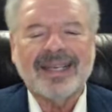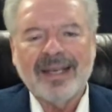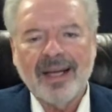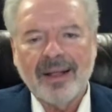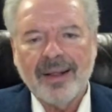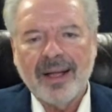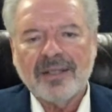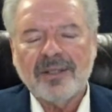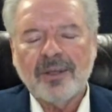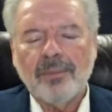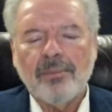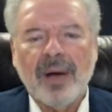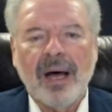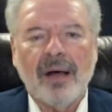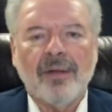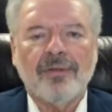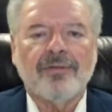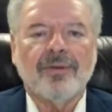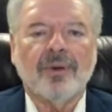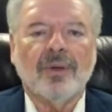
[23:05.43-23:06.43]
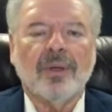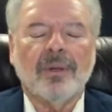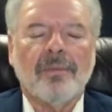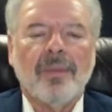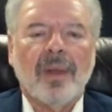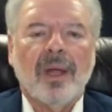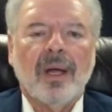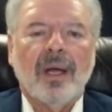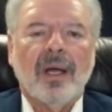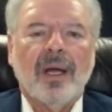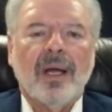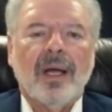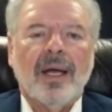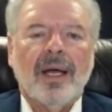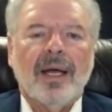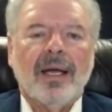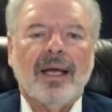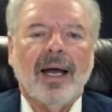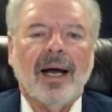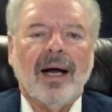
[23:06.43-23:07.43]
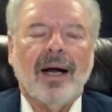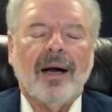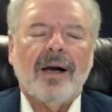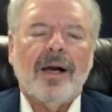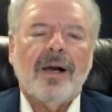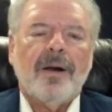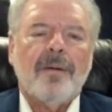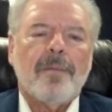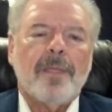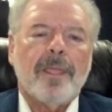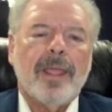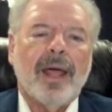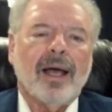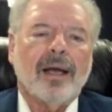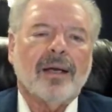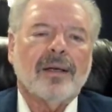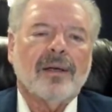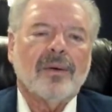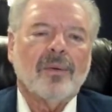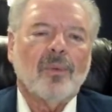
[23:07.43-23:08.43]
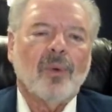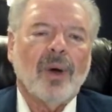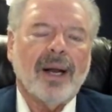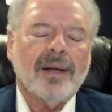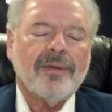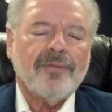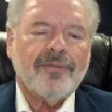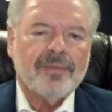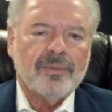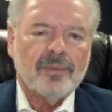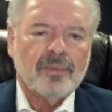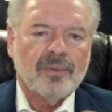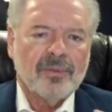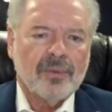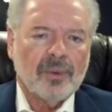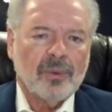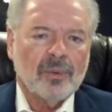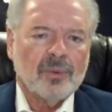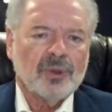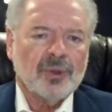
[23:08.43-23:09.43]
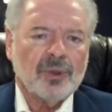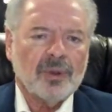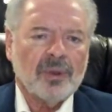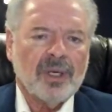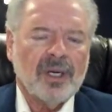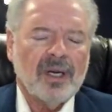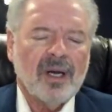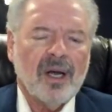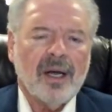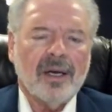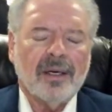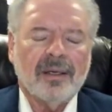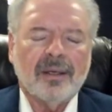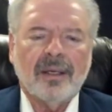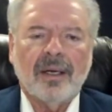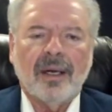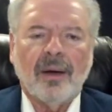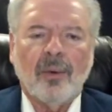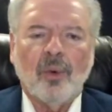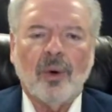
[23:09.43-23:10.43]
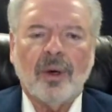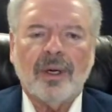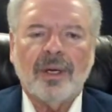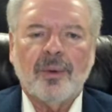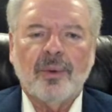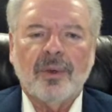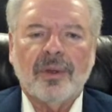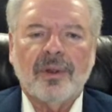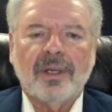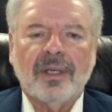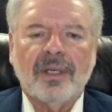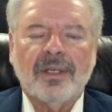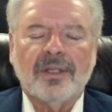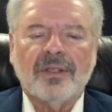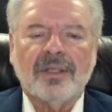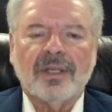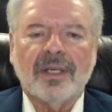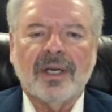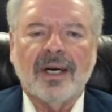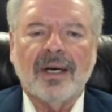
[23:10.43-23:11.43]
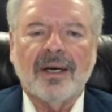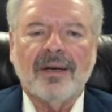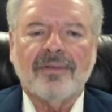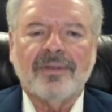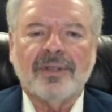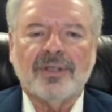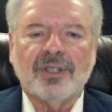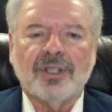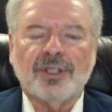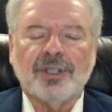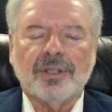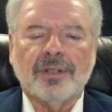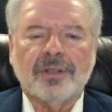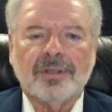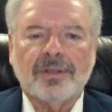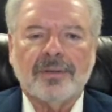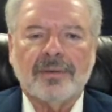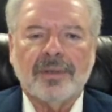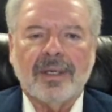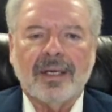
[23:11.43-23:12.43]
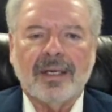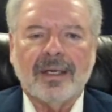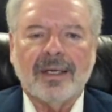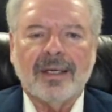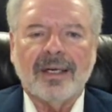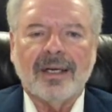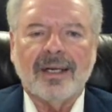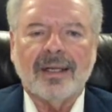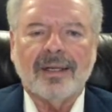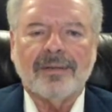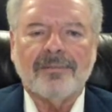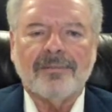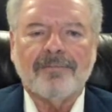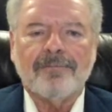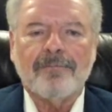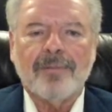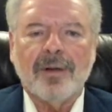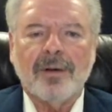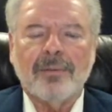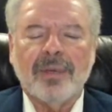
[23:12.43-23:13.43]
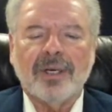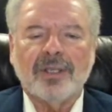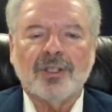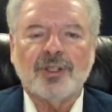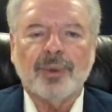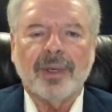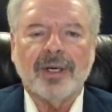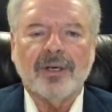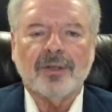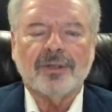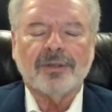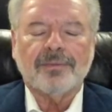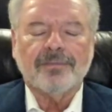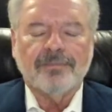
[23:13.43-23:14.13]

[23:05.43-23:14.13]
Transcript: Now, that's a mouthful. And when I was early on working with these physicians and administrators